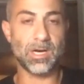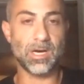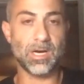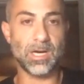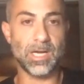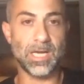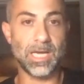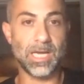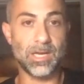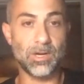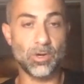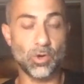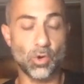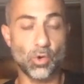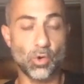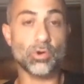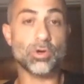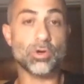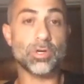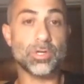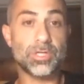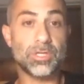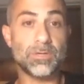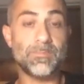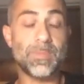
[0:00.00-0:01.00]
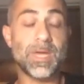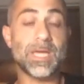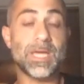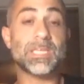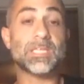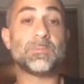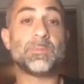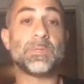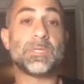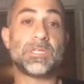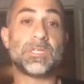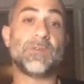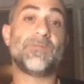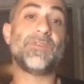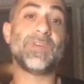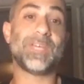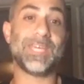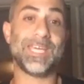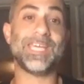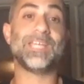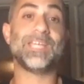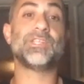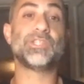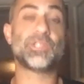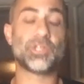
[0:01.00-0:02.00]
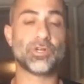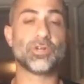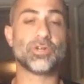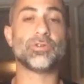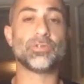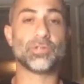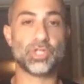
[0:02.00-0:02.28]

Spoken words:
in order to make specific internal